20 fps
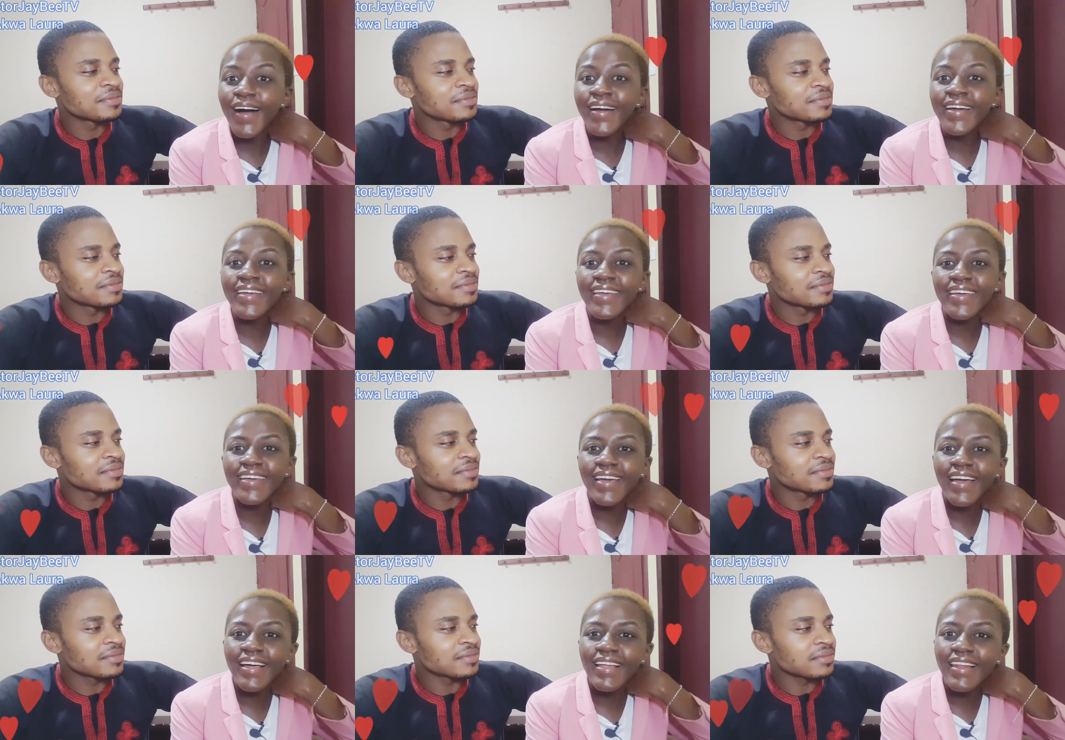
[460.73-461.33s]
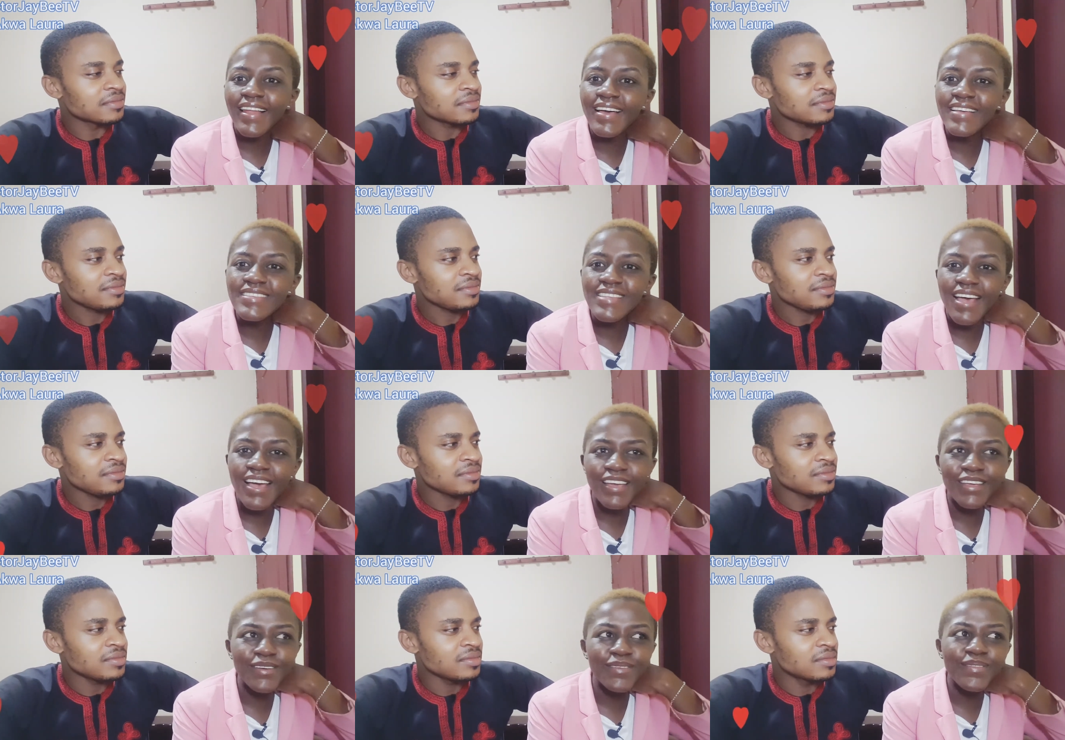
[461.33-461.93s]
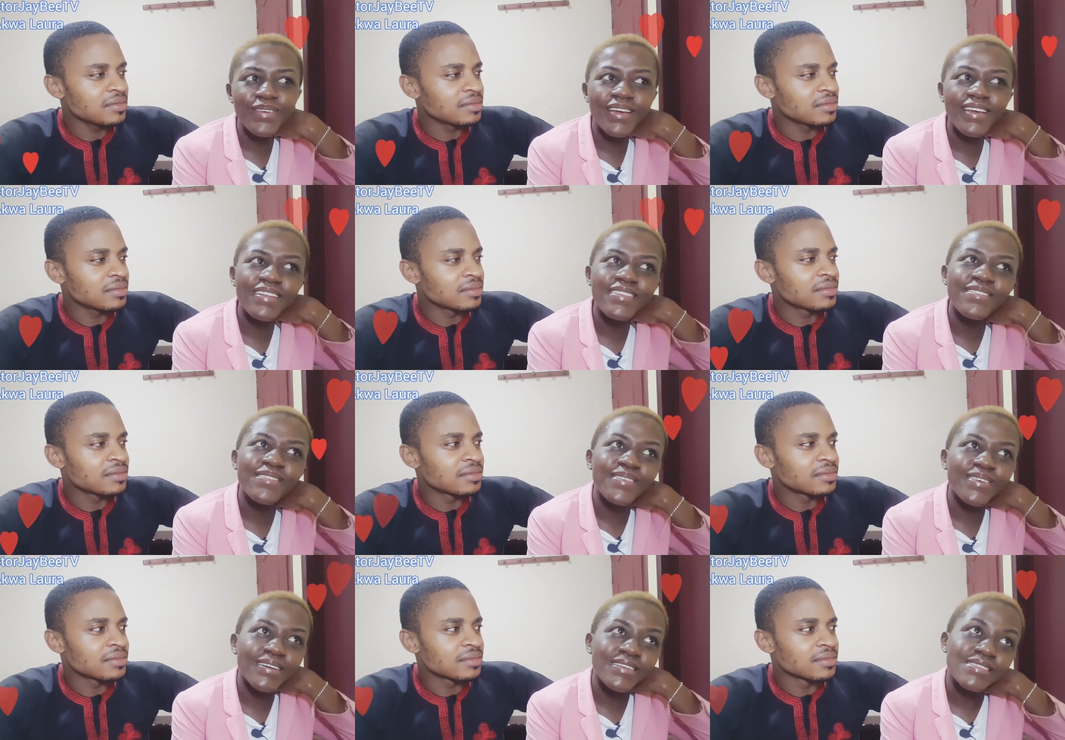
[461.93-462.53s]
Speaker 1: Okay, our last
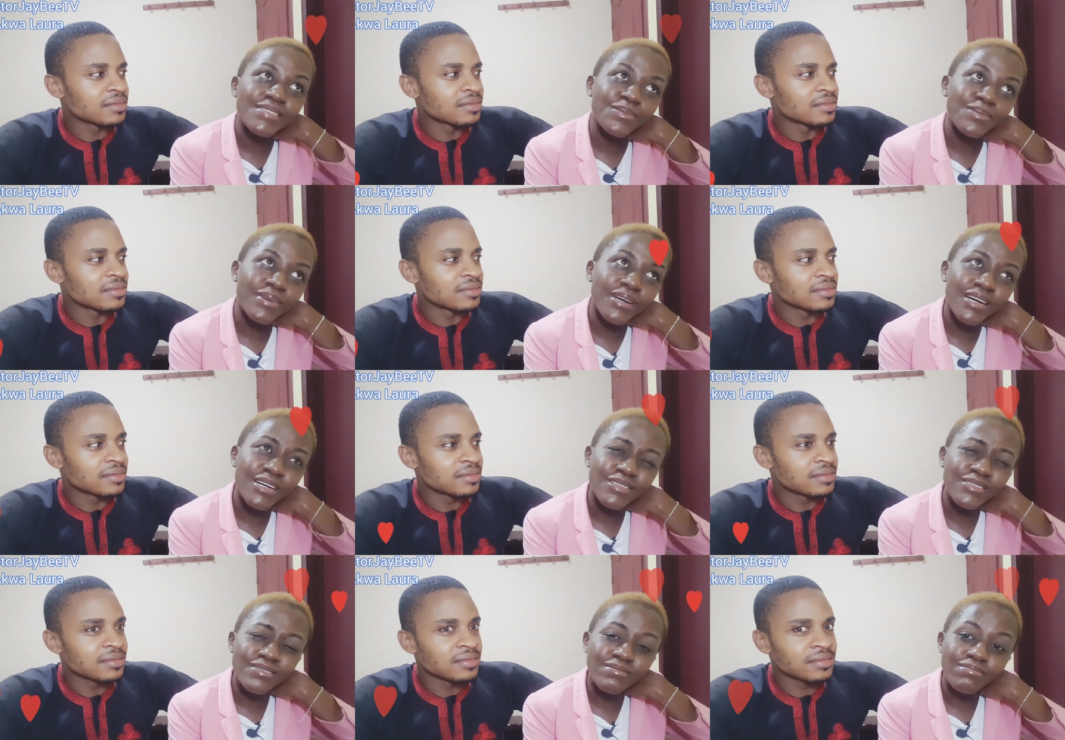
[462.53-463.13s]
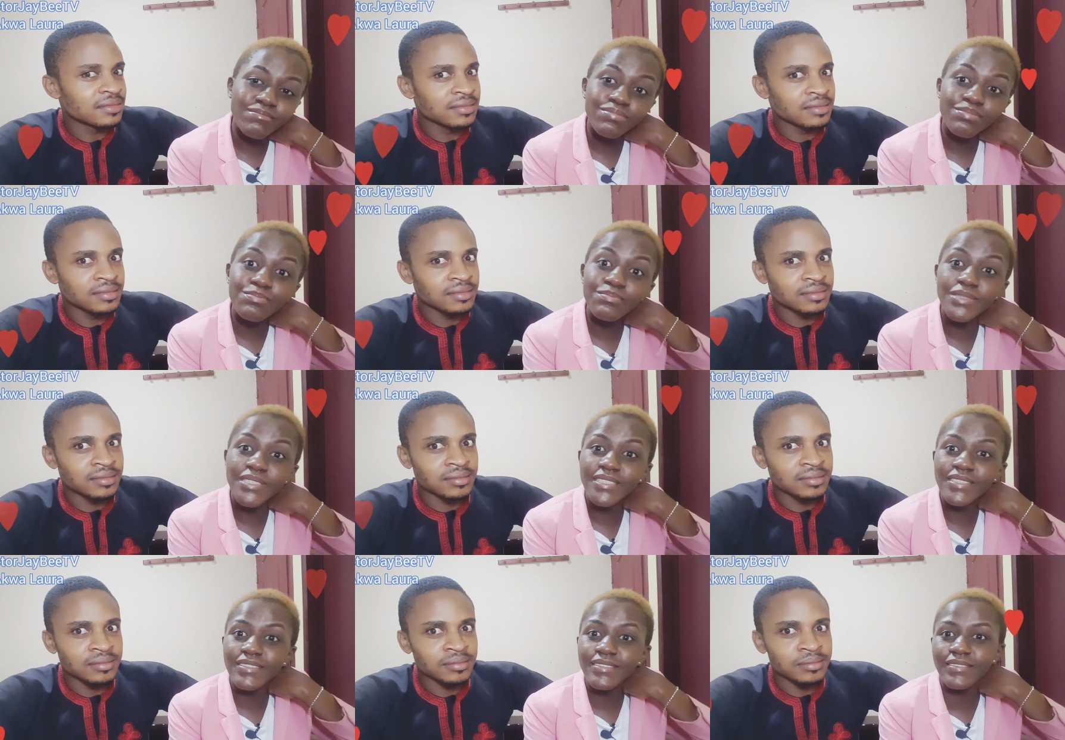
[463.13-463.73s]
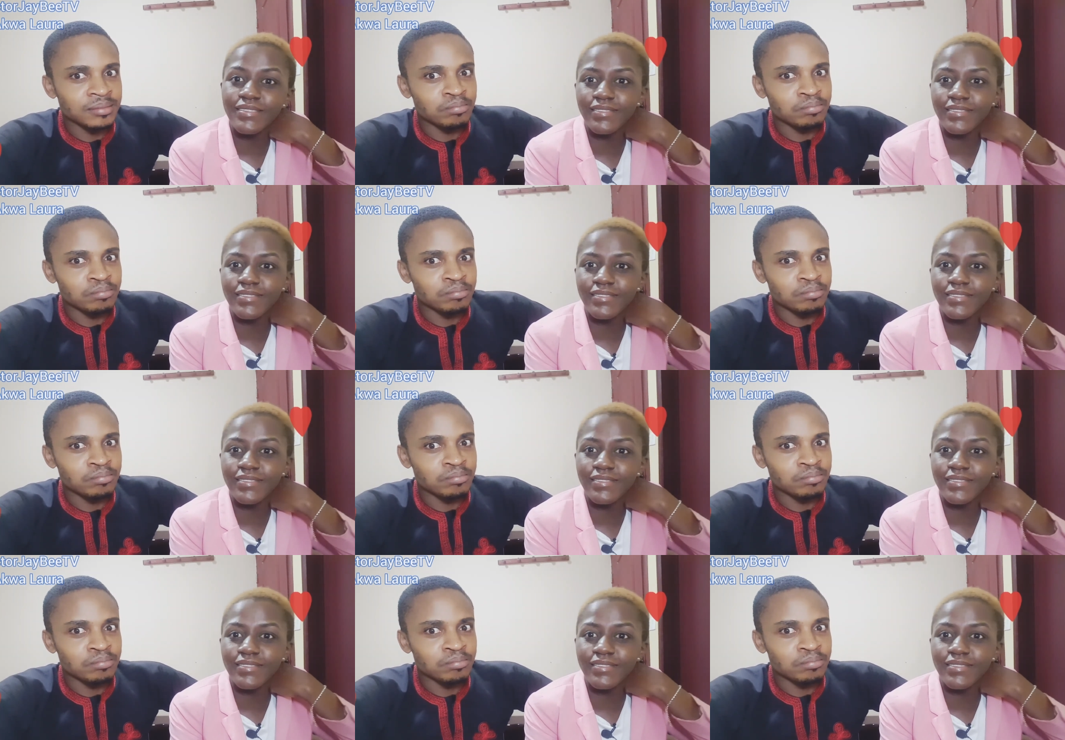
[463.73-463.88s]
argument was about me.